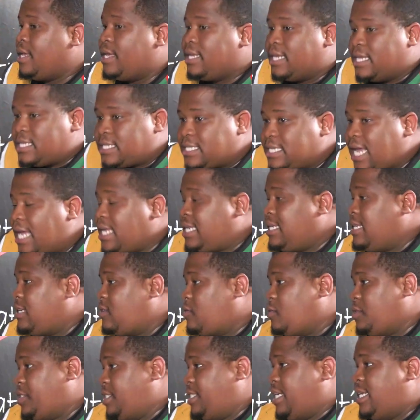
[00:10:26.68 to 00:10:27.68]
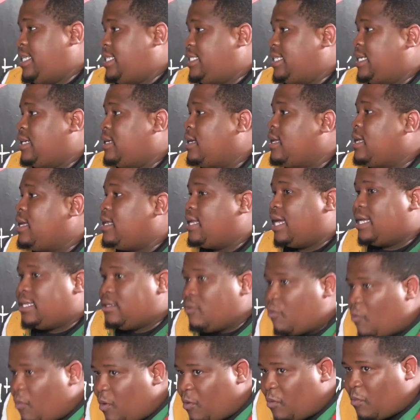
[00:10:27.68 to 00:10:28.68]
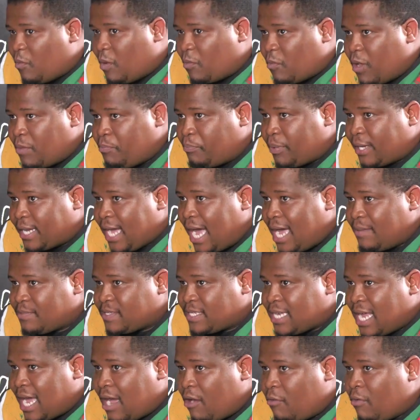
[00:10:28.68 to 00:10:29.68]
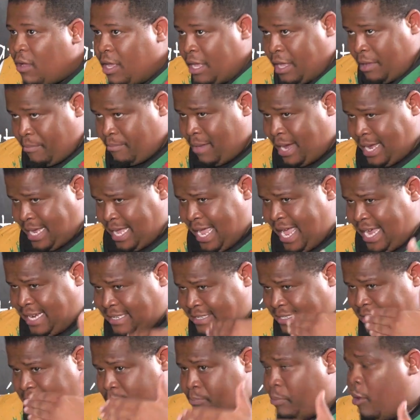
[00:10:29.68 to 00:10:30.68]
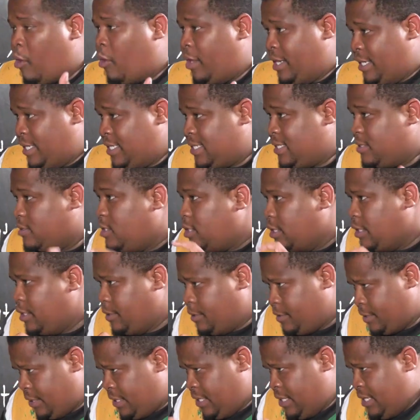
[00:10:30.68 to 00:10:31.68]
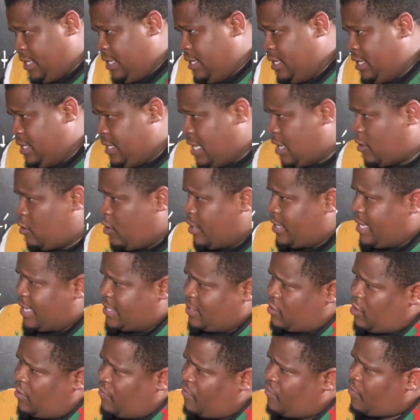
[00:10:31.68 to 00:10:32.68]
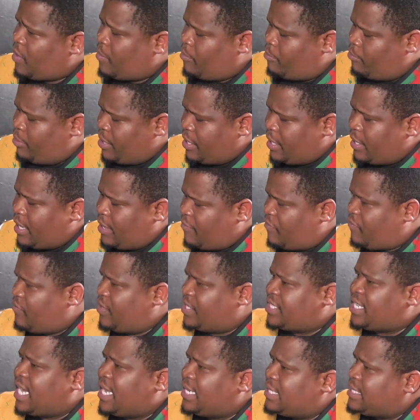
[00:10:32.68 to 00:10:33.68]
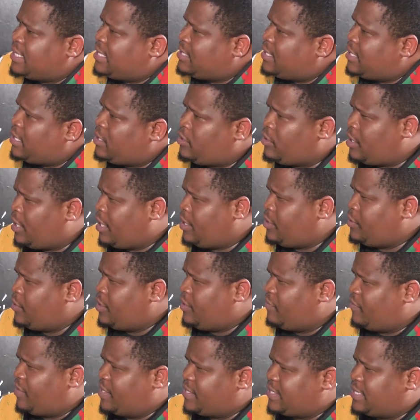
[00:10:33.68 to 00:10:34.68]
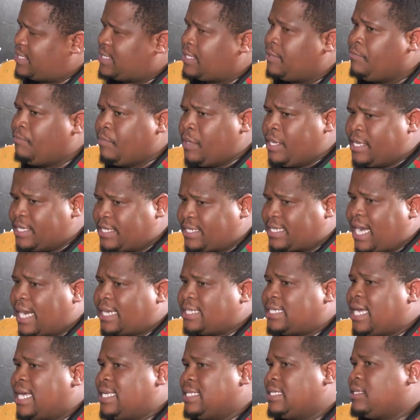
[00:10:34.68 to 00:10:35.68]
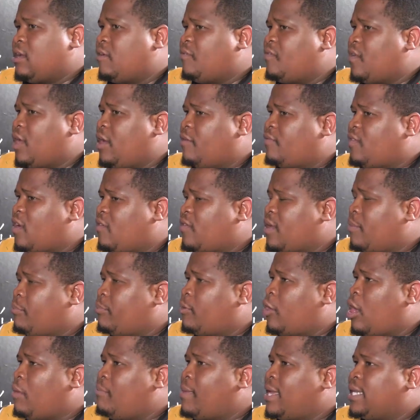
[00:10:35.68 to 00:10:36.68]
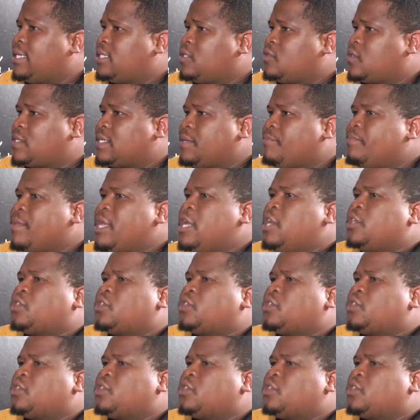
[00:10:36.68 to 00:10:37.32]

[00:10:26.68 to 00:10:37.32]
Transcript: They start negotiating that what becomes now my exit point in the context of being featured in the university structures of employment, you see.